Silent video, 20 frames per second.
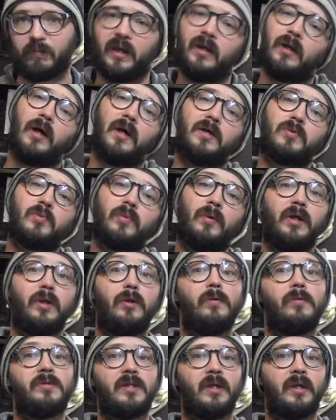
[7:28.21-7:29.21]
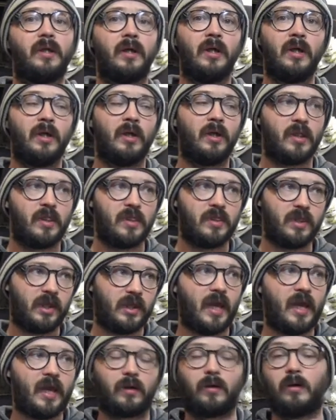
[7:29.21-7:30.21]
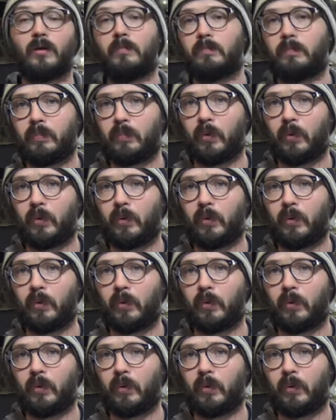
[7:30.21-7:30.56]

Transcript: because we're using the anchor